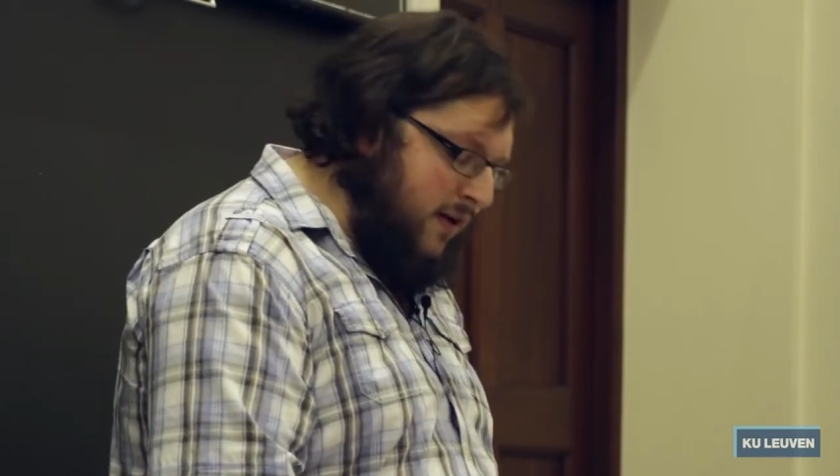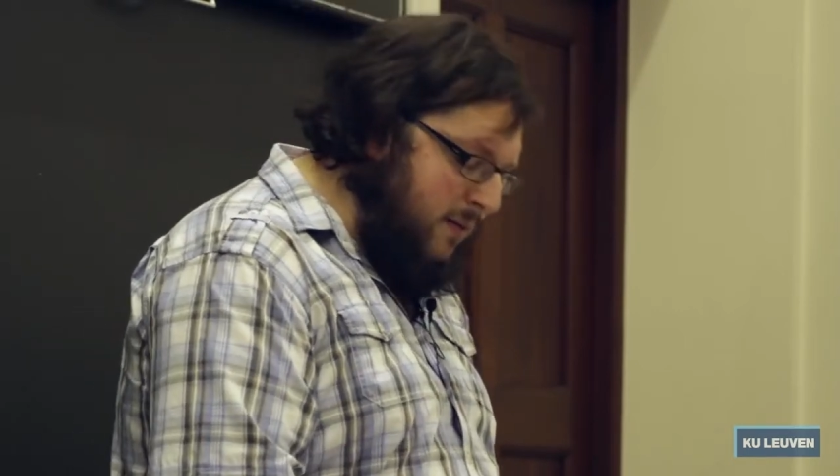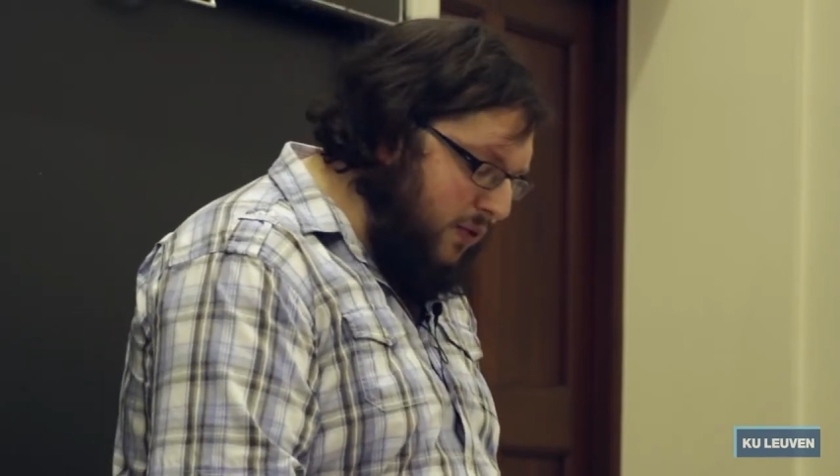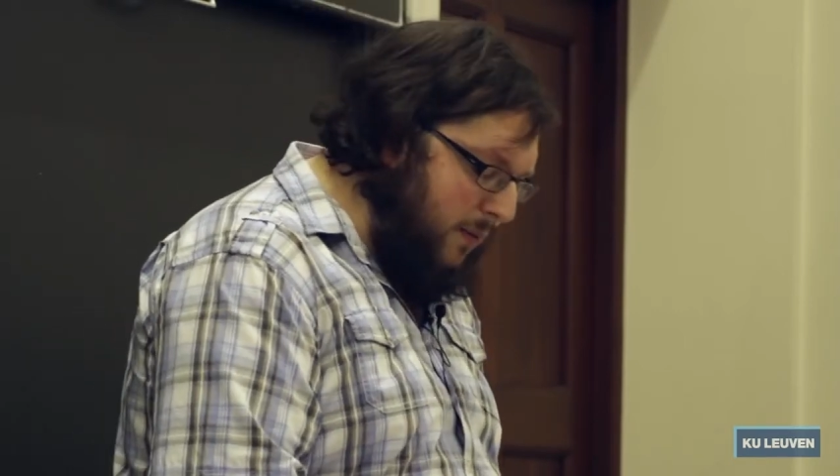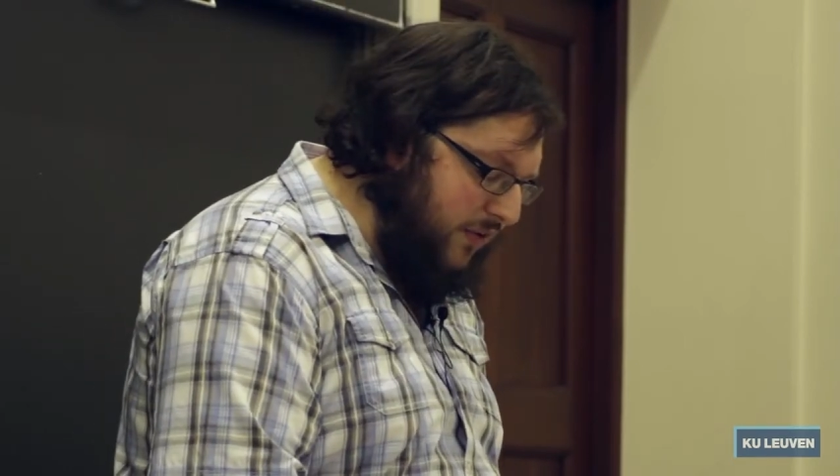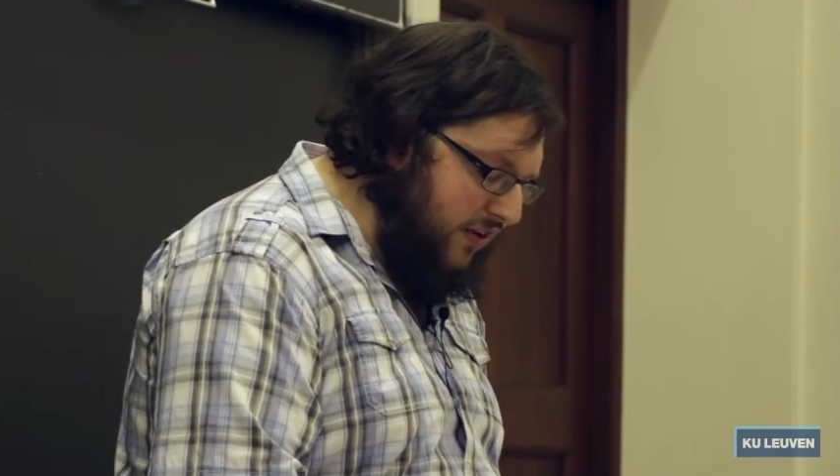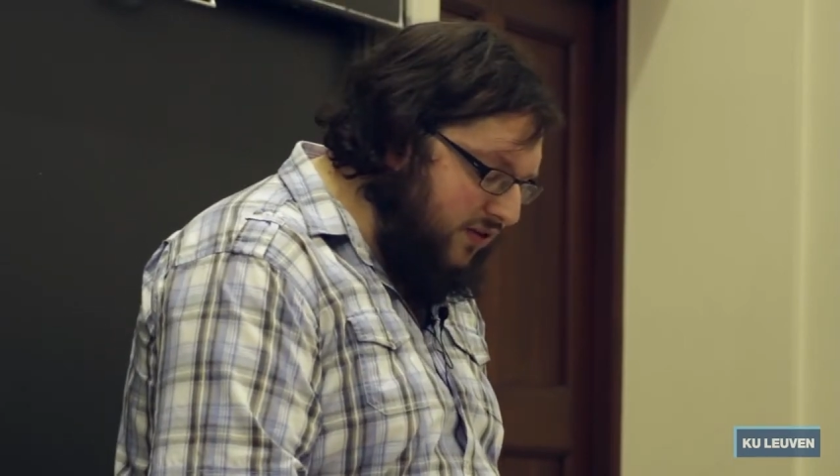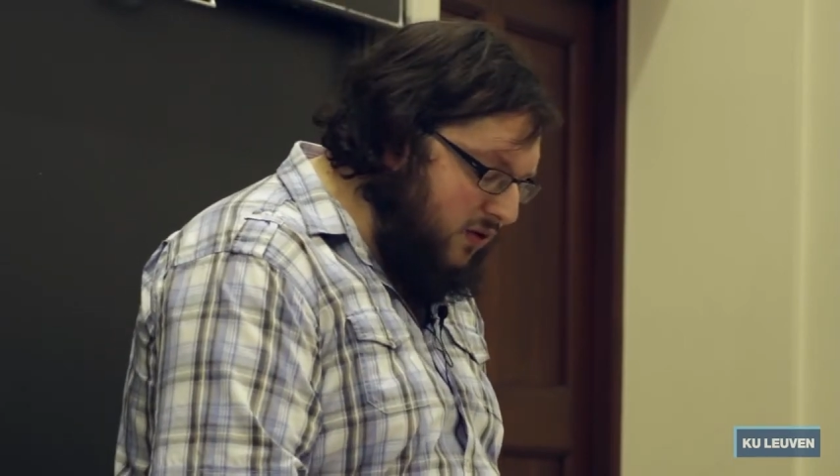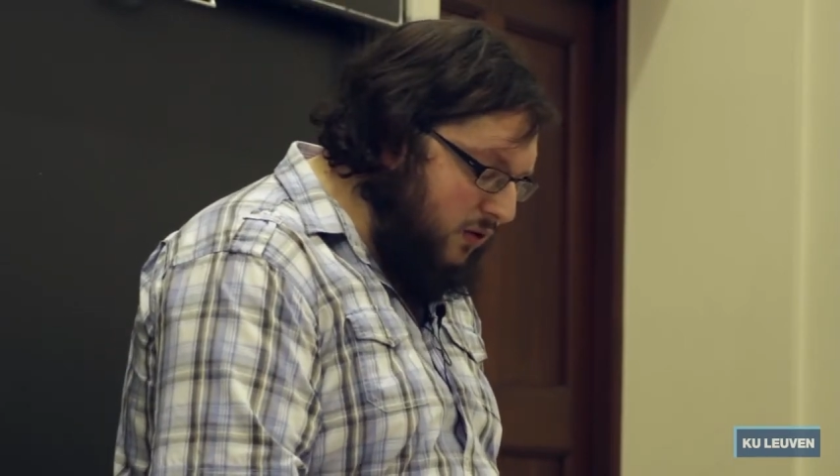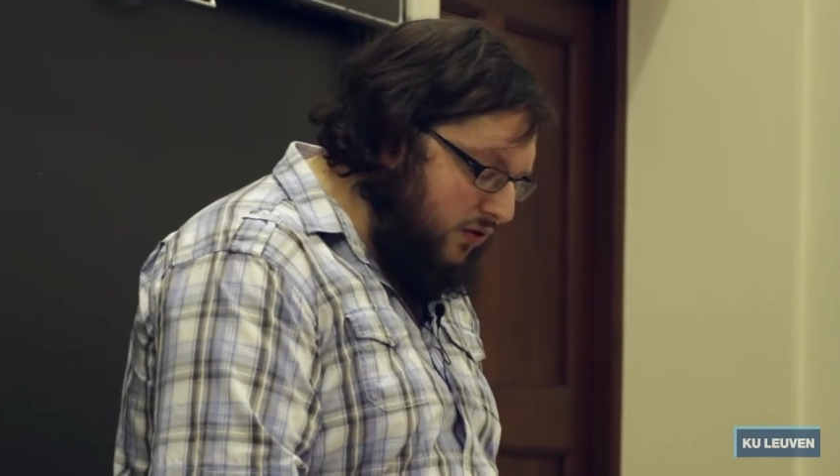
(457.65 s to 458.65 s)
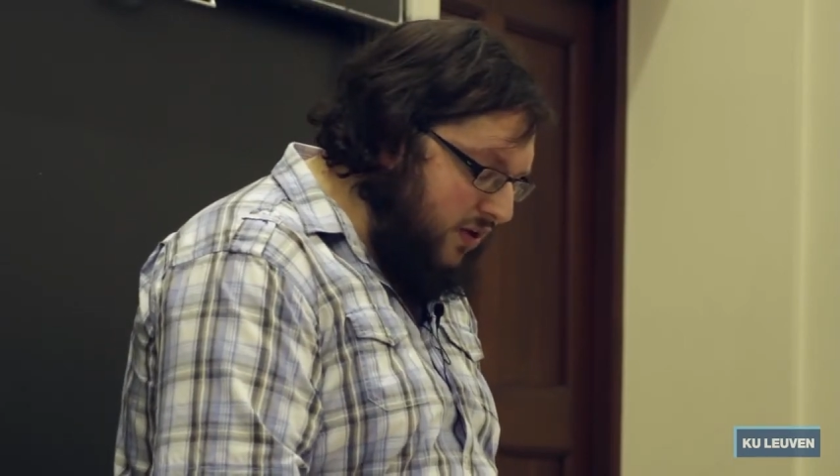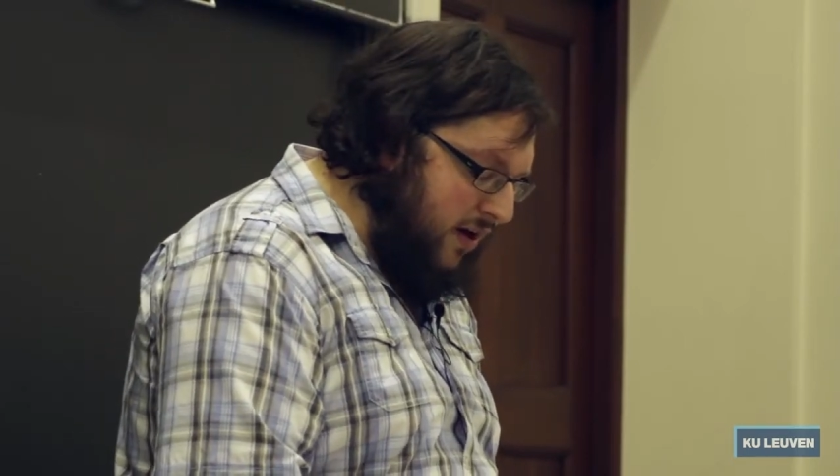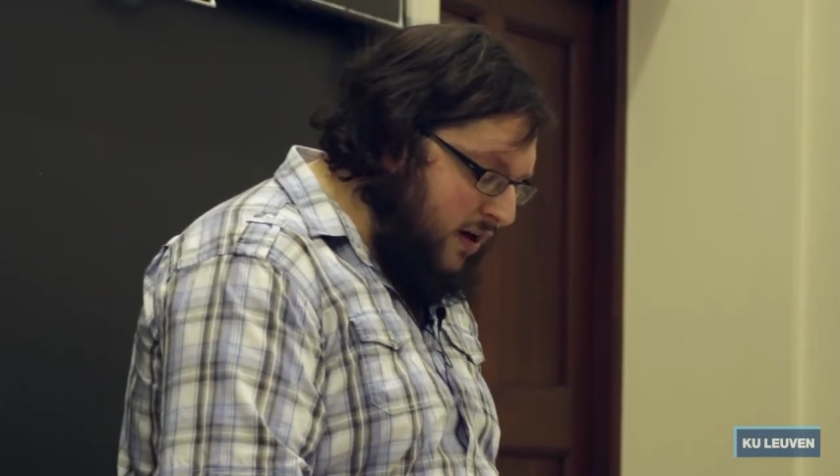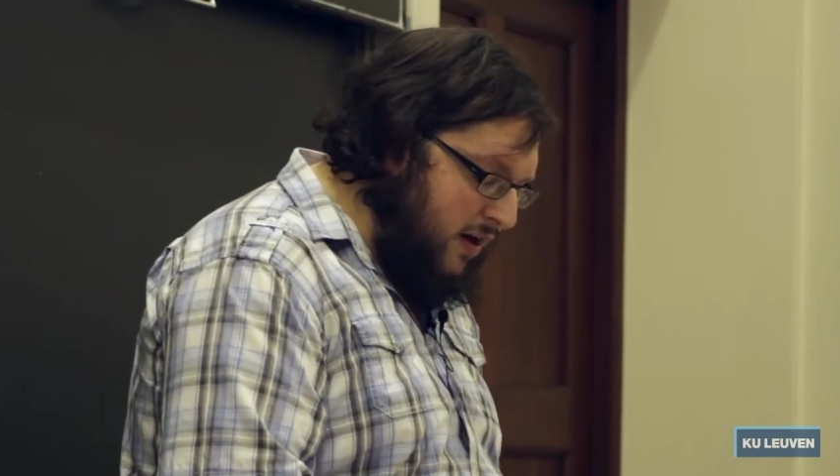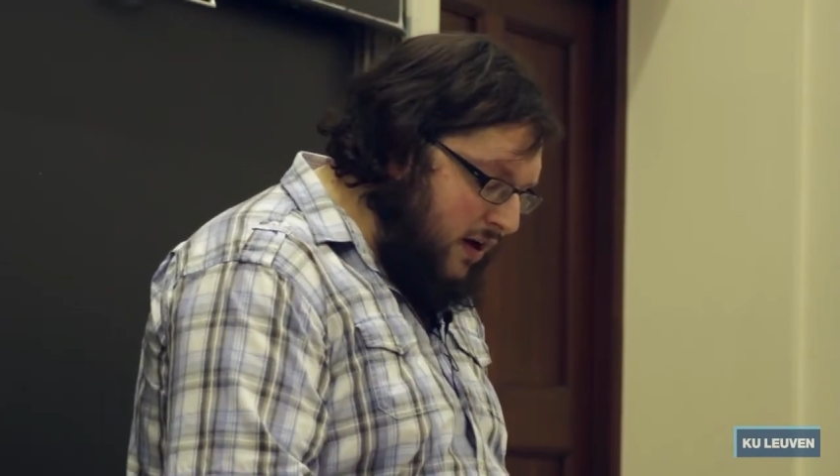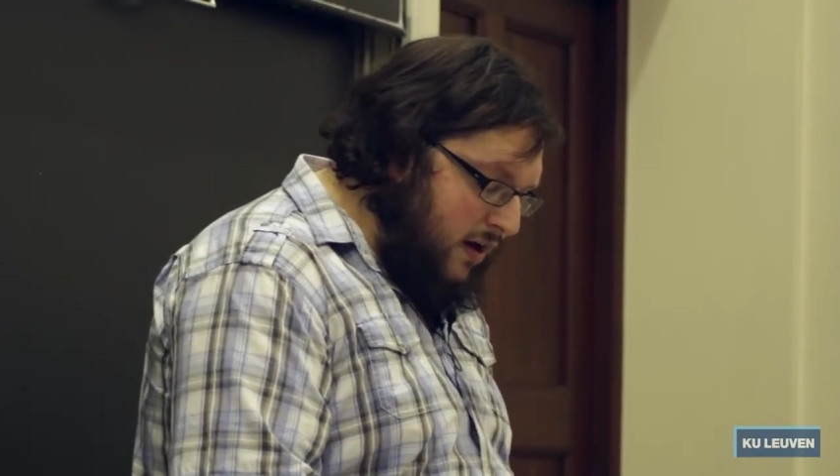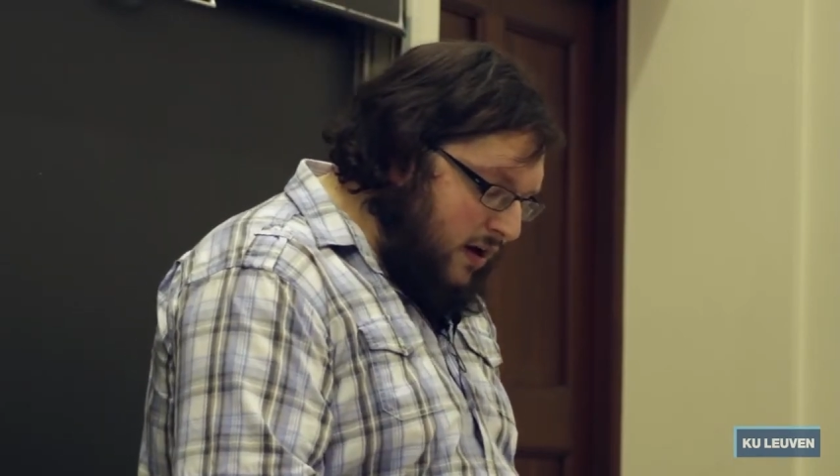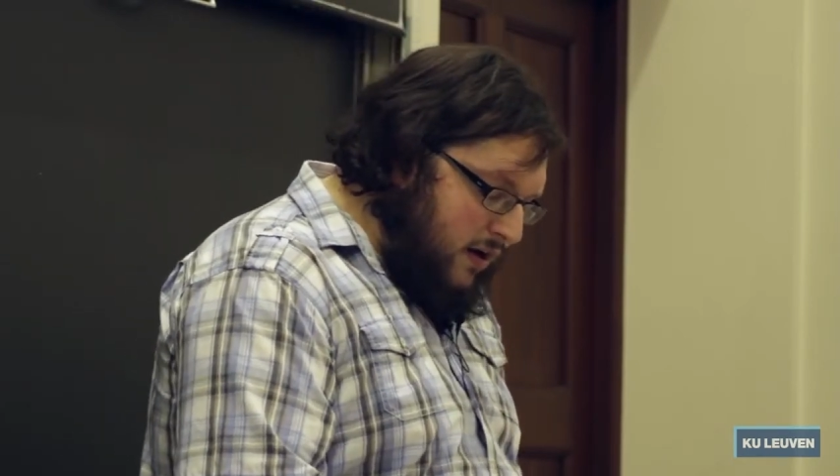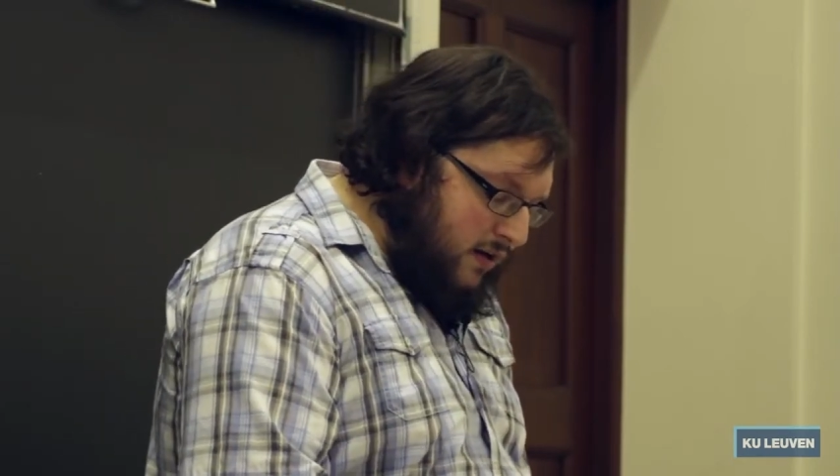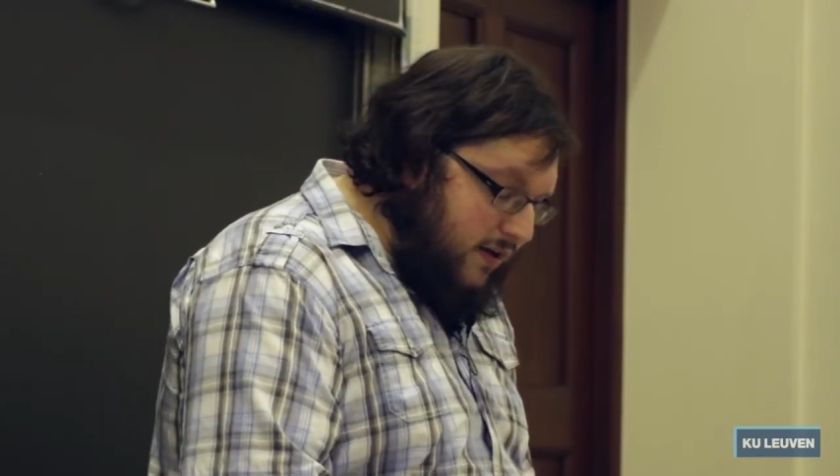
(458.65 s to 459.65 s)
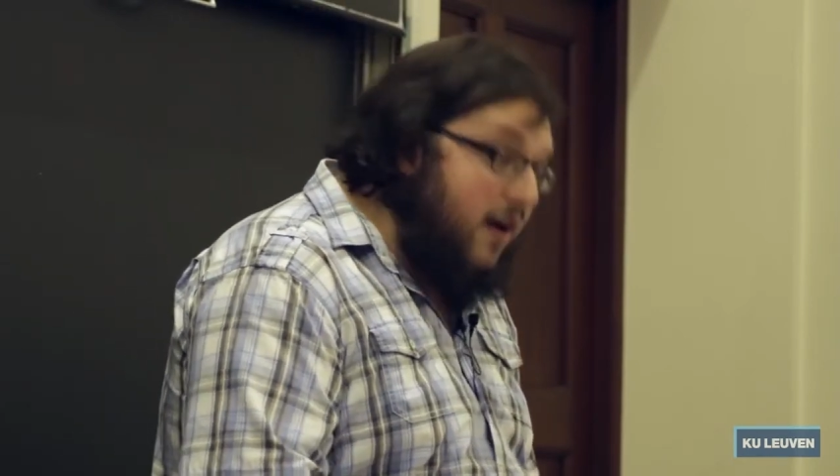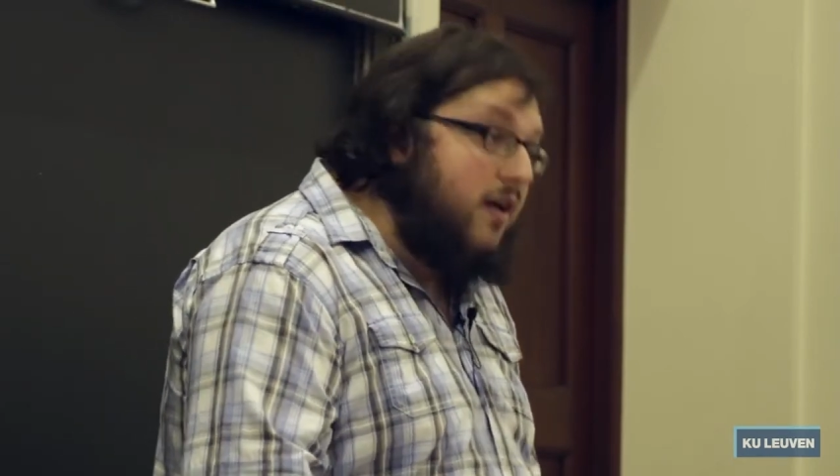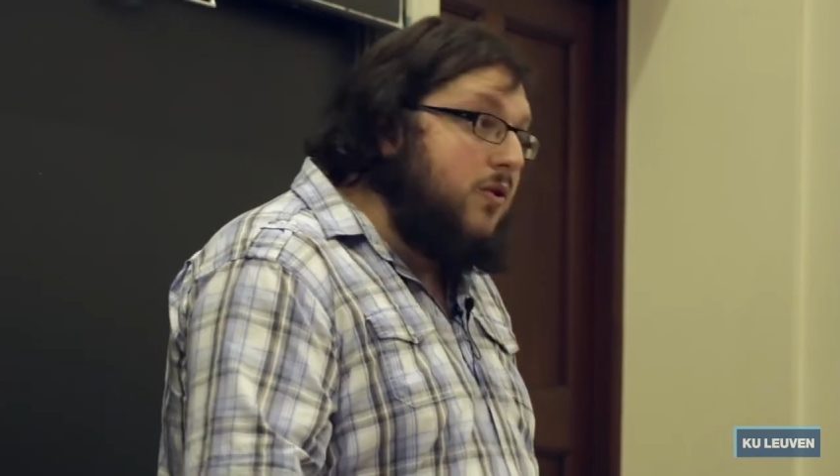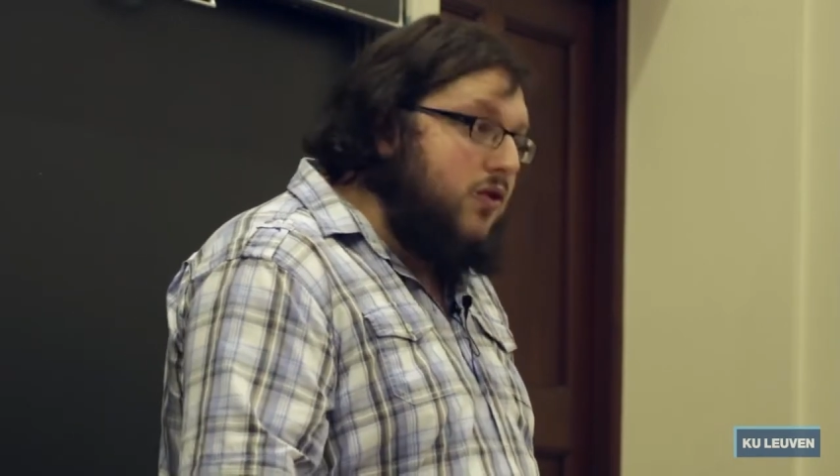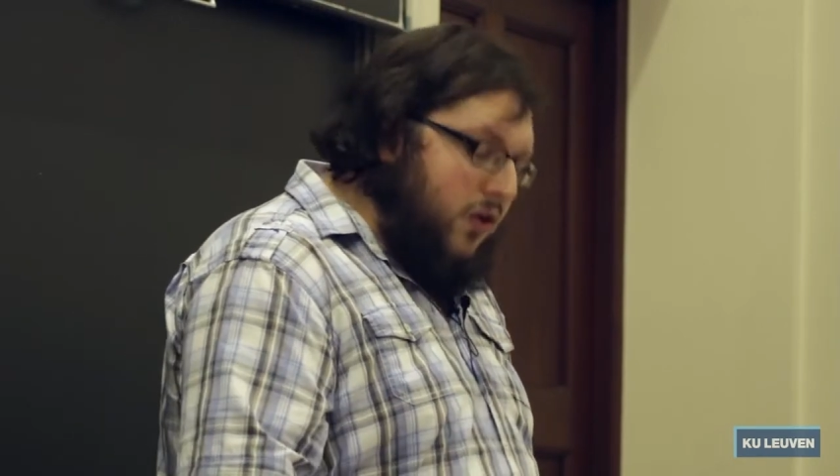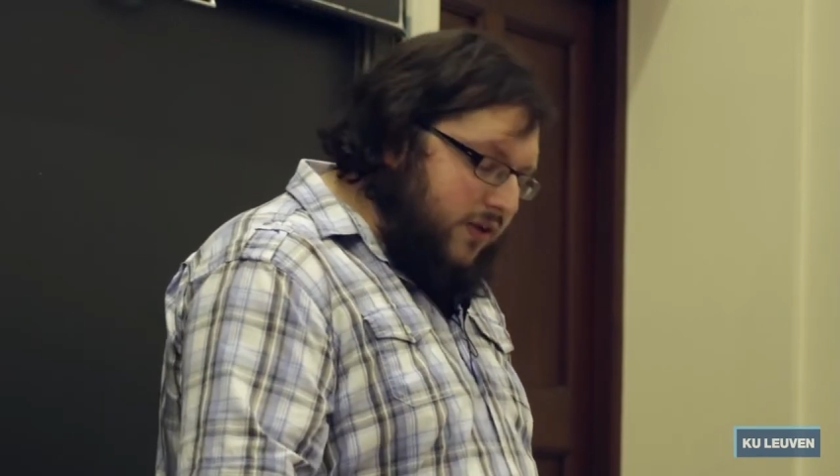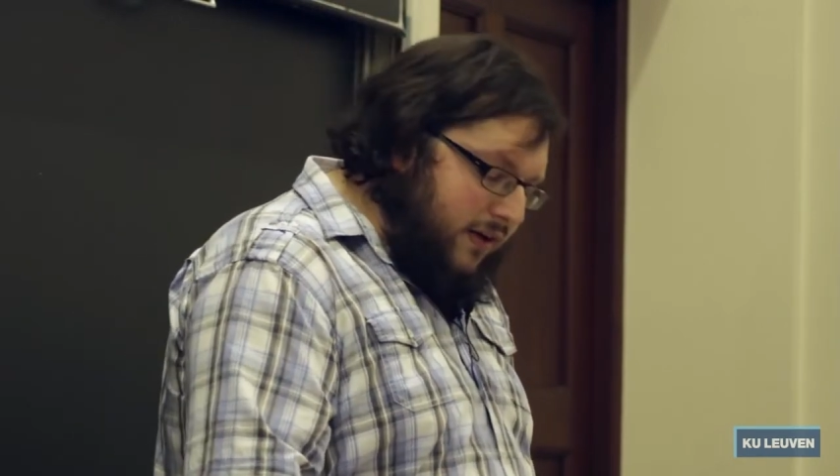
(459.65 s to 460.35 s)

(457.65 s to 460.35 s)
in propositional logic. The argument goes as